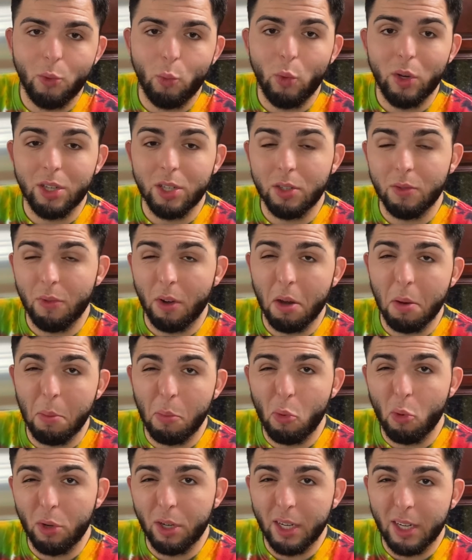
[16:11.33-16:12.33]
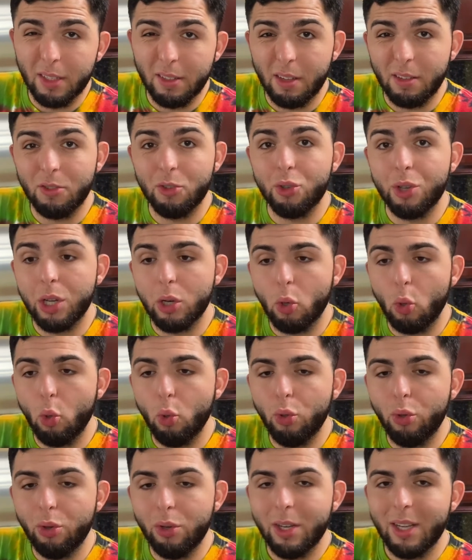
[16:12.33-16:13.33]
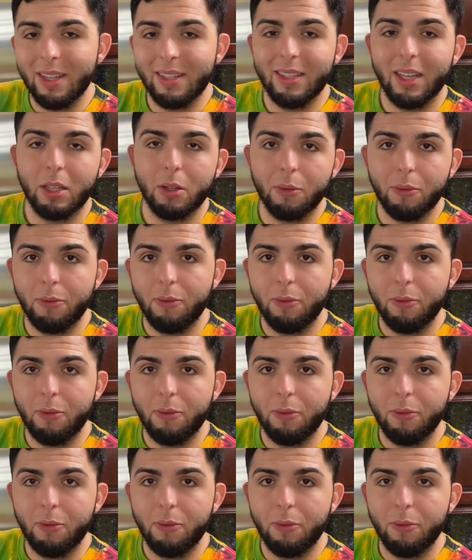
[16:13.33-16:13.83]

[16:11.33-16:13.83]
which is very important because as you get older, it's not